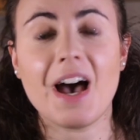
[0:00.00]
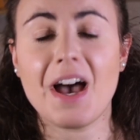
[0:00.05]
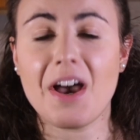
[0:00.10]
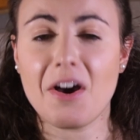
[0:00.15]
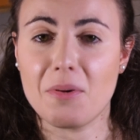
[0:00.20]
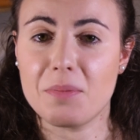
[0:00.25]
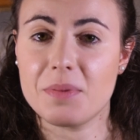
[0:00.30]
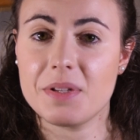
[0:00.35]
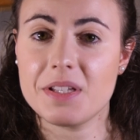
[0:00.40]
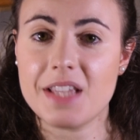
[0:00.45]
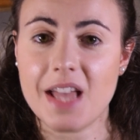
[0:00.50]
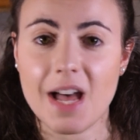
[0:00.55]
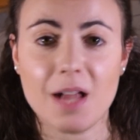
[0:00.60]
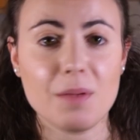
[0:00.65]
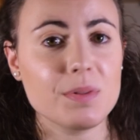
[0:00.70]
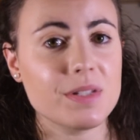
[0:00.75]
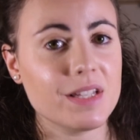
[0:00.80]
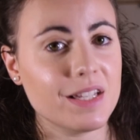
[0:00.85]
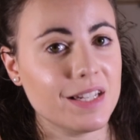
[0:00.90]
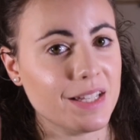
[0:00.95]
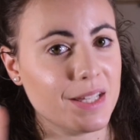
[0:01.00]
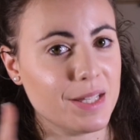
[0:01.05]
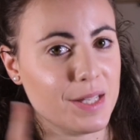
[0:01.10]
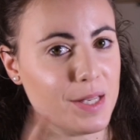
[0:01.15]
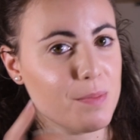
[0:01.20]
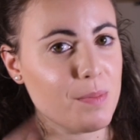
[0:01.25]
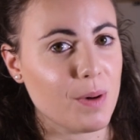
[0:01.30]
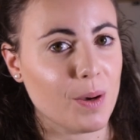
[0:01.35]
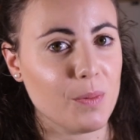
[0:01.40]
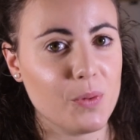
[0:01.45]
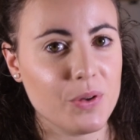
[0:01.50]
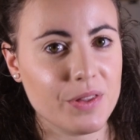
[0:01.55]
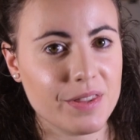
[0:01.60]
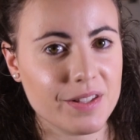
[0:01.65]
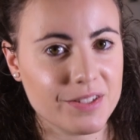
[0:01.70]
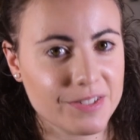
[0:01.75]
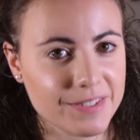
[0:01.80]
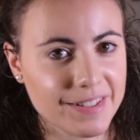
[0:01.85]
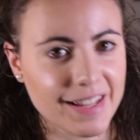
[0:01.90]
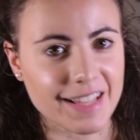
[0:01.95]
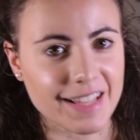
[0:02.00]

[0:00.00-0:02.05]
I hope this helps and keep up with the good